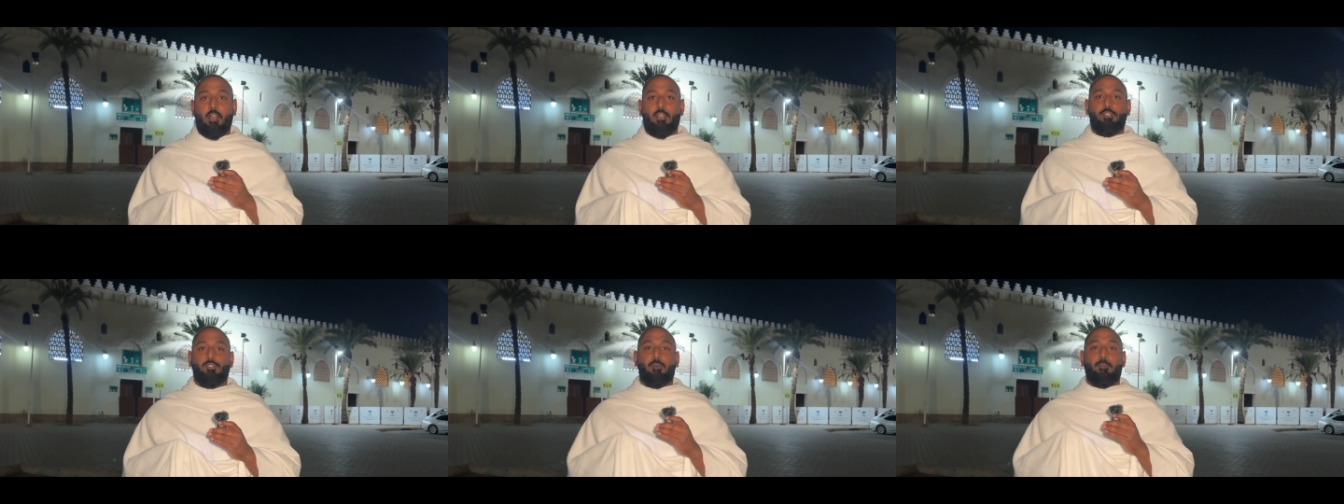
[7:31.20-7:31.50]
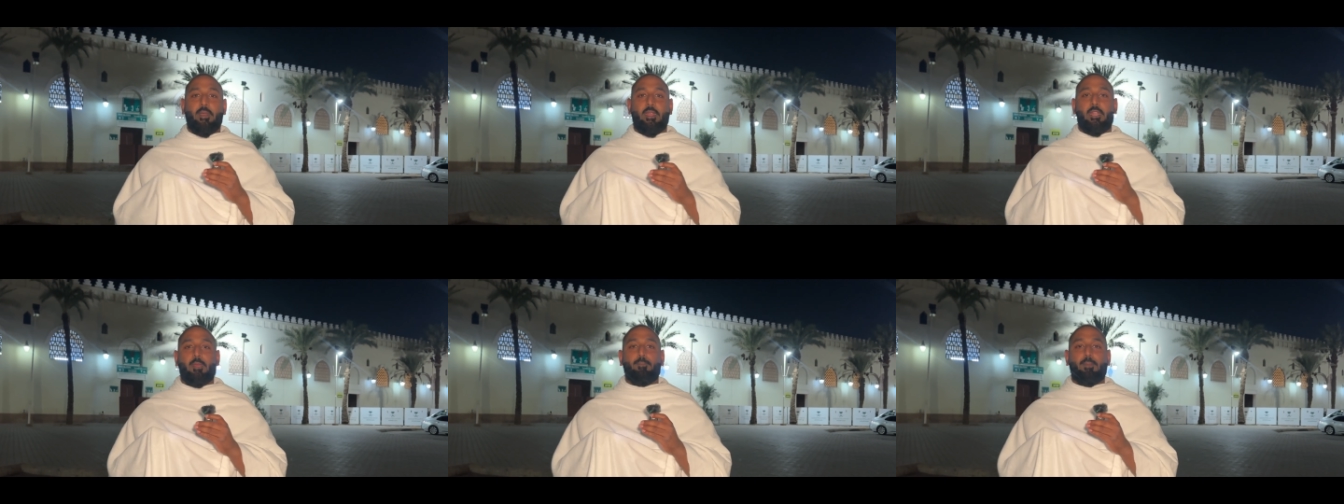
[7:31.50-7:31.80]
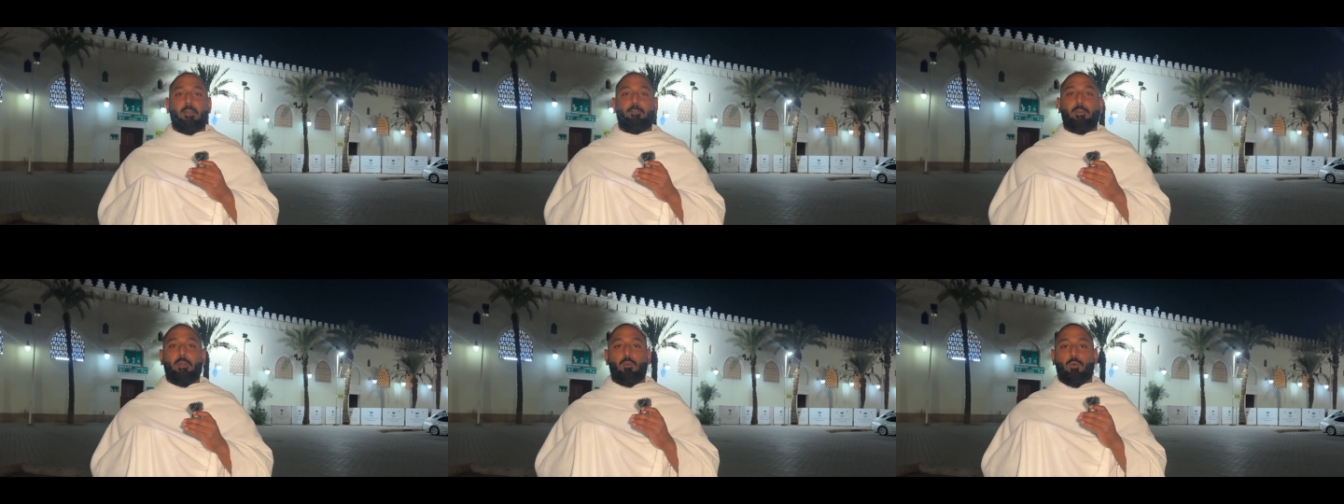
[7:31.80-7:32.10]
So many
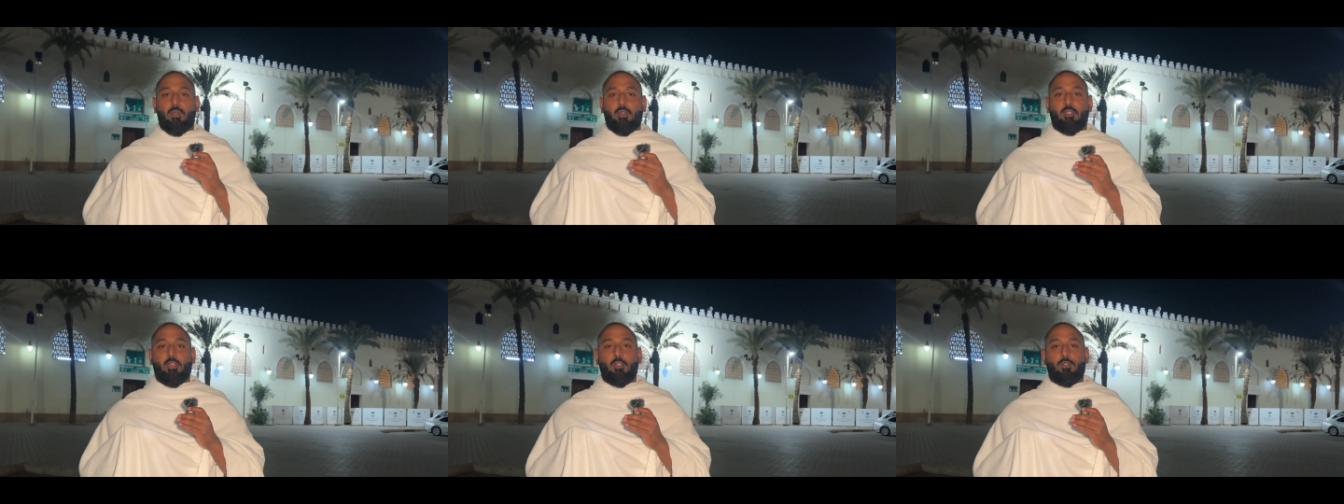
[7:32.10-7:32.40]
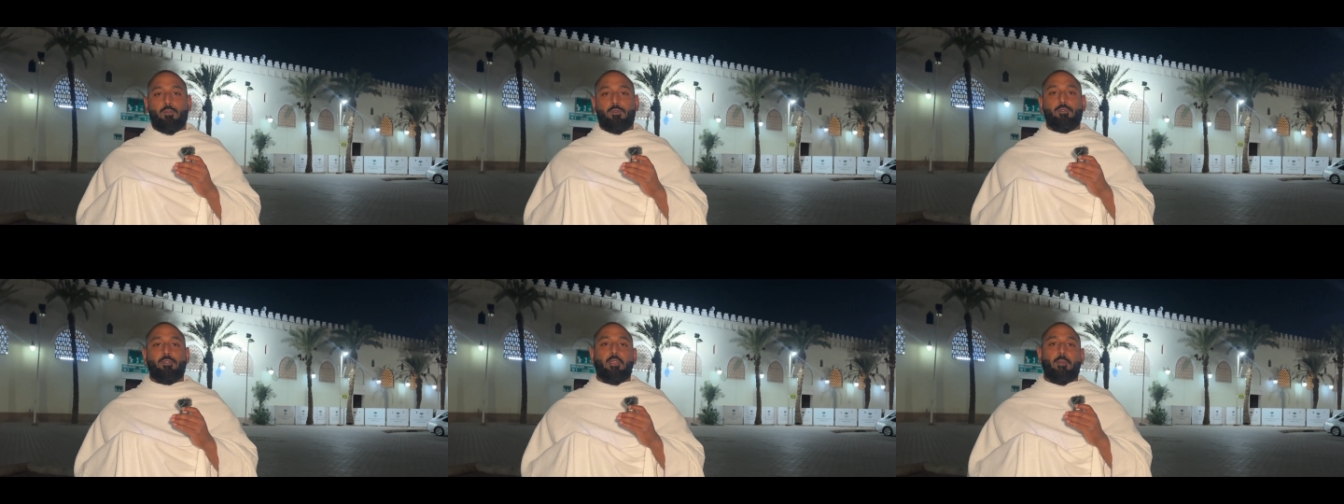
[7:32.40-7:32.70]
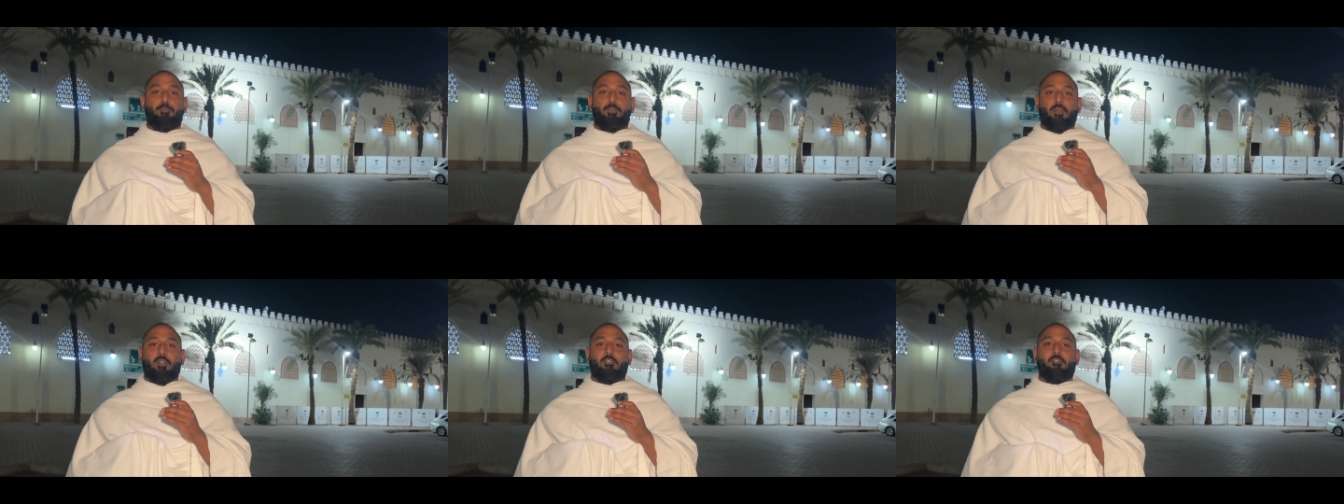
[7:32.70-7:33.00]
people, what they do, they
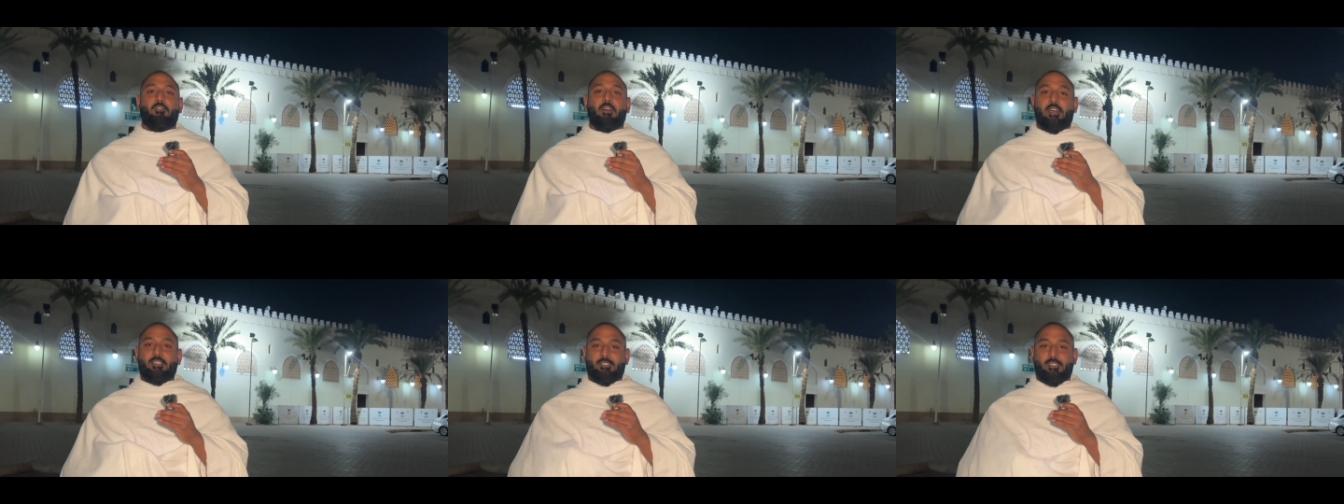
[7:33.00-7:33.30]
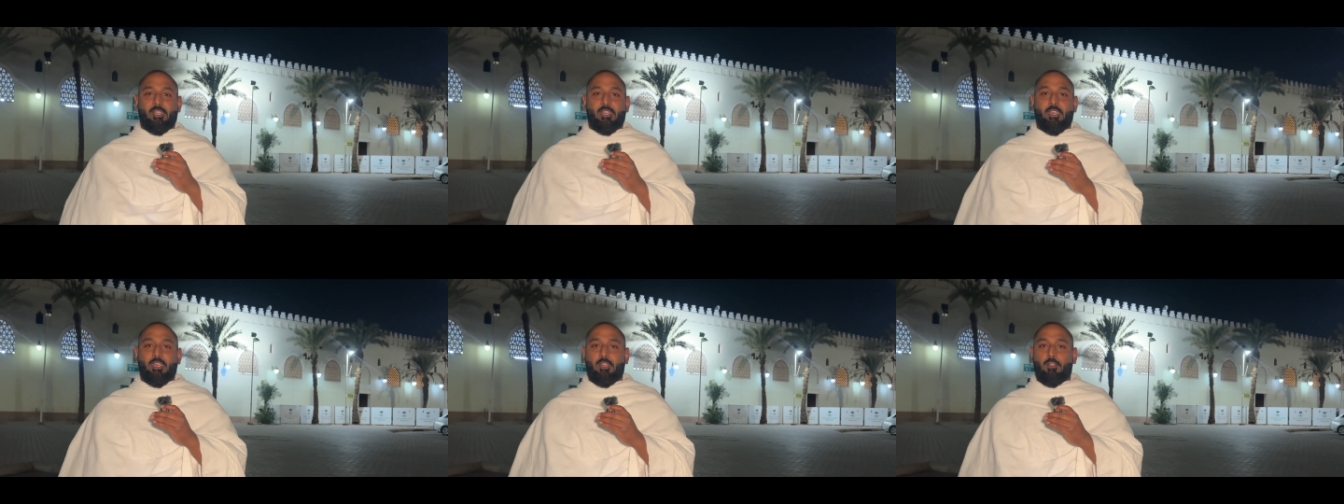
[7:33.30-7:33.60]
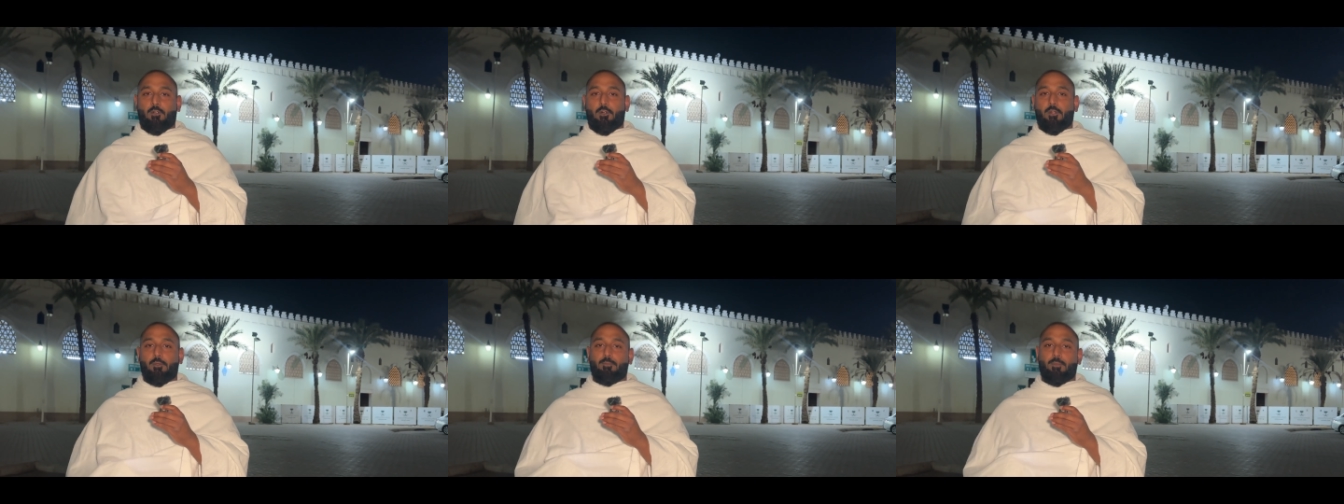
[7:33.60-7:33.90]
put Vaseline
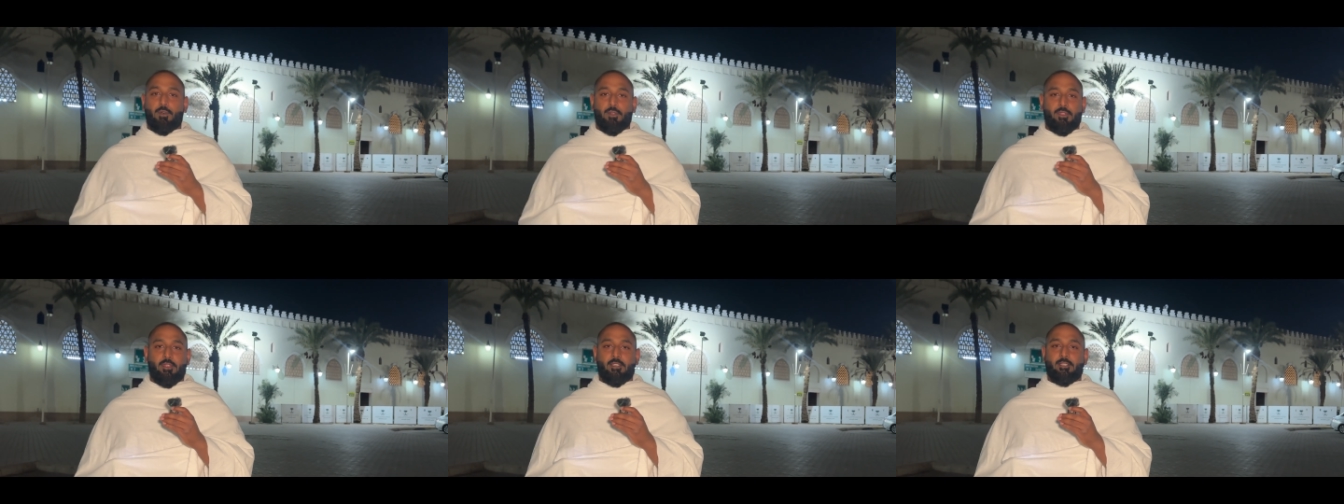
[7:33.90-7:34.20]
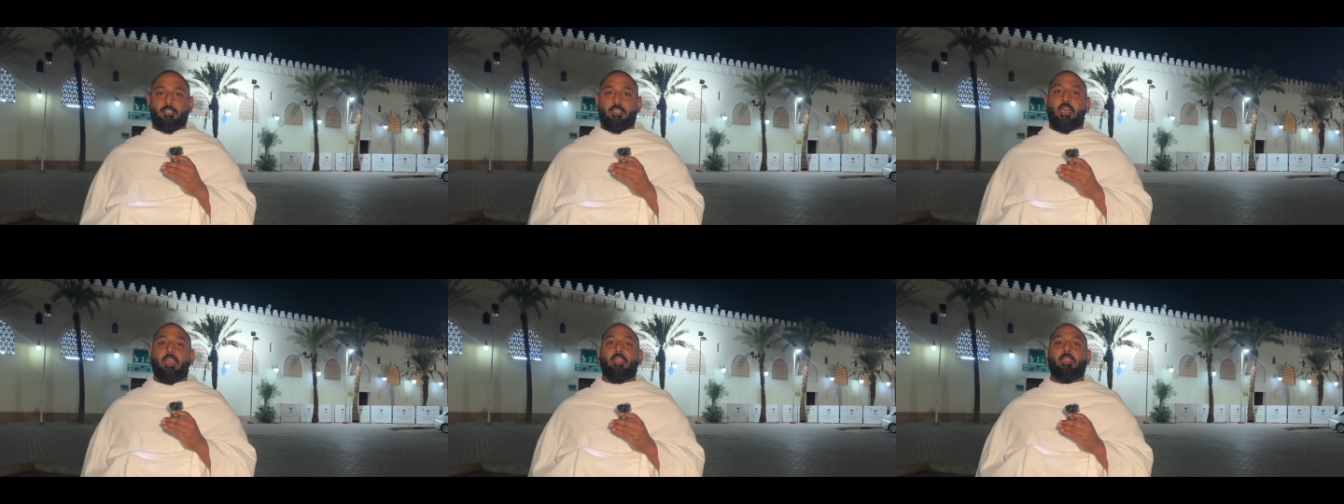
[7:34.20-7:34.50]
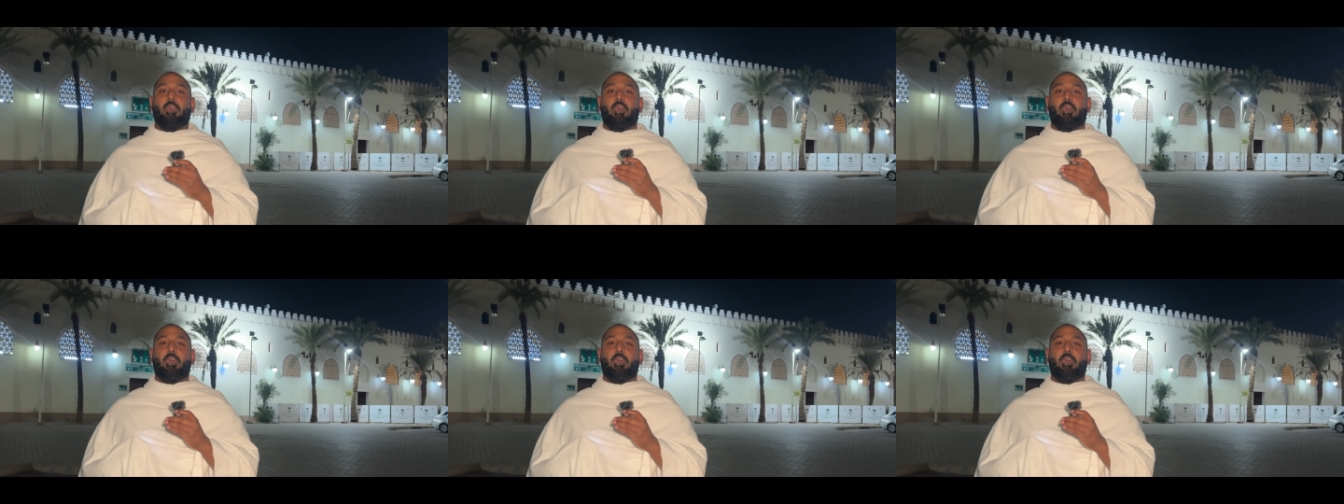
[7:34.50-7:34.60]
on both the side,